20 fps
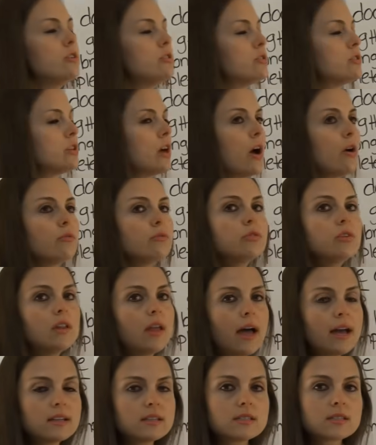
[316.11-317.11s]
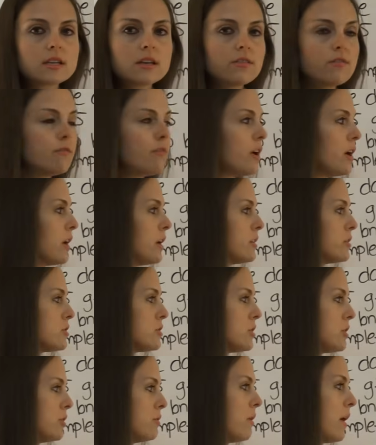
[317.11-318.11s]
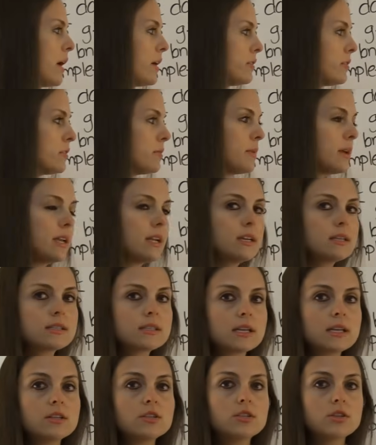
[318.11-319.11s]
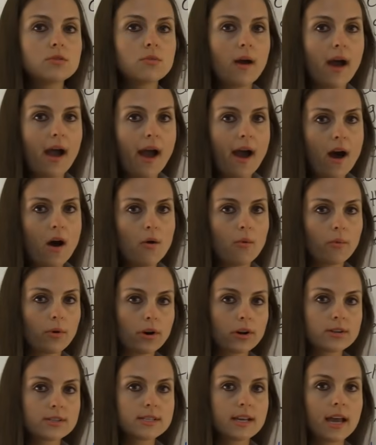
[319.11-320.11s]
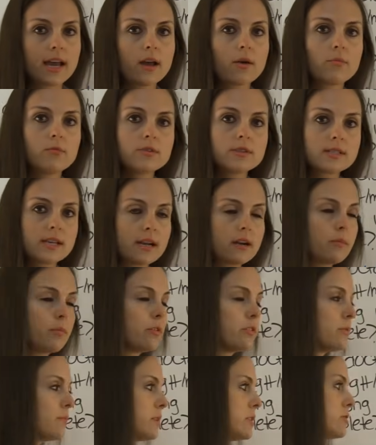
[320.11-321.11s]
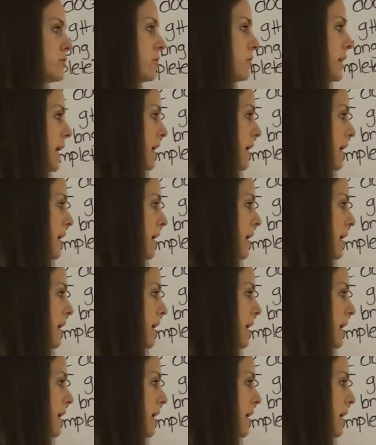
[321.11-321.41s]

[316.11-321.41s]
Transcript: So let's convert two hundred minutes into hours, and we'll set up our dimensional